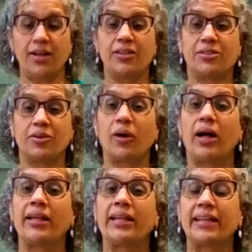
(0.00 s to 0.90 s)
So
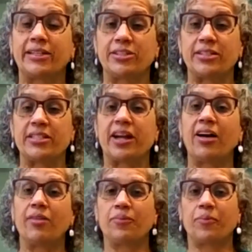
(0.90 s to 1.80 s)
I'd like to
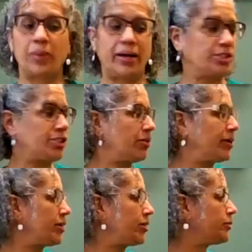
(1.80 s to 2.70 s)
start by
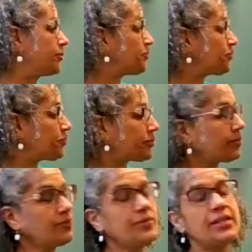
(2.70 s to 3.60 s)
showing you
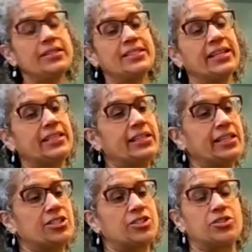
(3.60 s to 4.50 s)

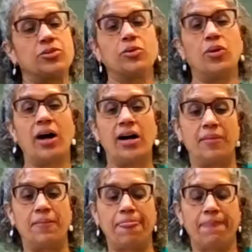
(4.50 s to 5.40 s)
techniques to
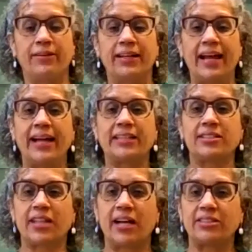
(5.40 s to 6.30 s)

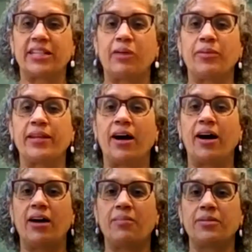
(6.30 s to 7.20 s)
relax. I'll start with the
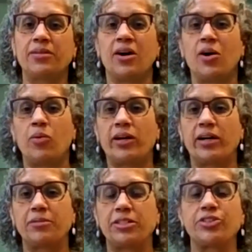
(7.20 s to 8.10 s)
arms, work
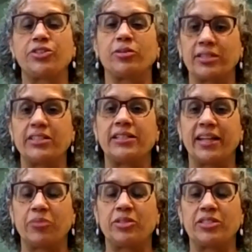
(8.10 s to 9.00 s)
up to the shoulders and
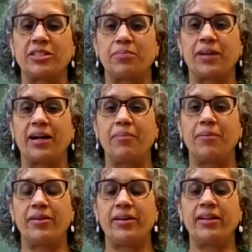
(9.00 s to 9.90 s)
neck, which is the
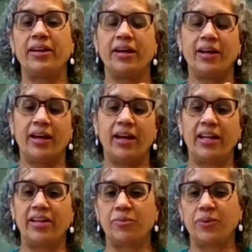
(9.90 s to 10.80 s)
primary.
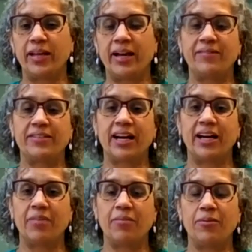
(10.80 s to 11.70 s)
And if we have
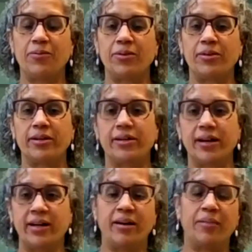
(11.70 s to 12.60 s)
time for
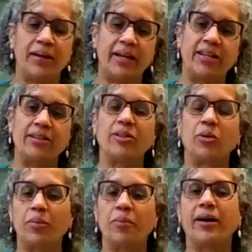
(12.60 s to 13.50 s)
any of the
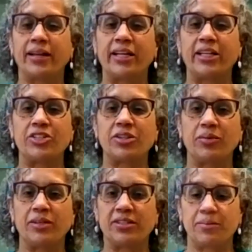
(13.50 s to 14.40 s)
lower body, I can show
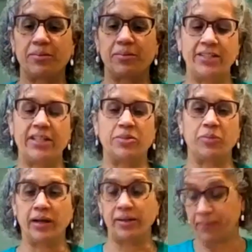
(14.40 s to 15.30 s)
you some of that
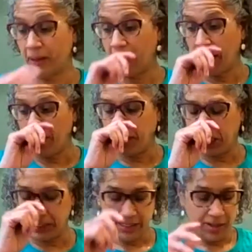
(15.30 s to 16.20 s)
as well.
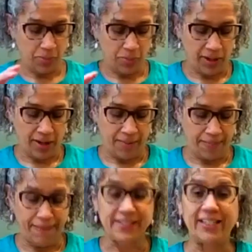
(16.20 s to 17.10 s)
Because
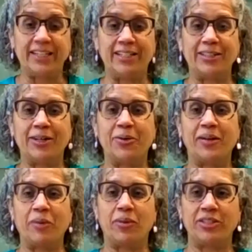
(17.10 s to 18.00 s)
I'm seated low
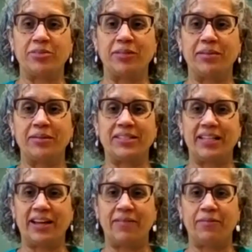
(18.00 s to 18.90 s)
and I want you to be able to
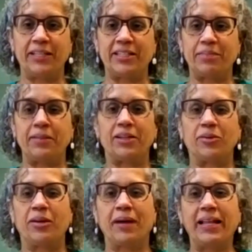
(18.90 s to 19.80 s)
see, I place a pillow
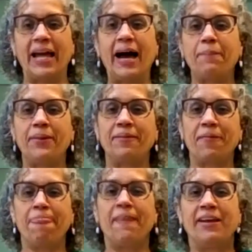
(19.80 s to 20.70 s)
on my lap.
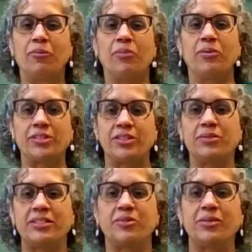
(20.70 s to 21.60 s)
What we'll do
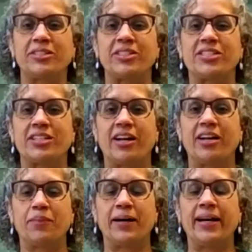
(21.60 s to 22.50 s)
is we'll just
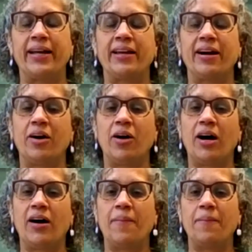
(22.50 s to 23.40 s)
start by,
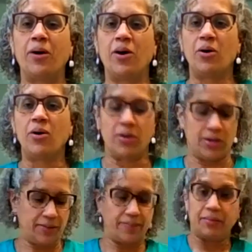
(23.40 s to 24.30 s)

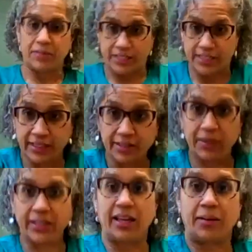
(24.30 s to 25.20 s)
let me just tilt
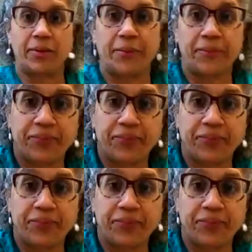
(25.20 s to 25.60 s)
my camera.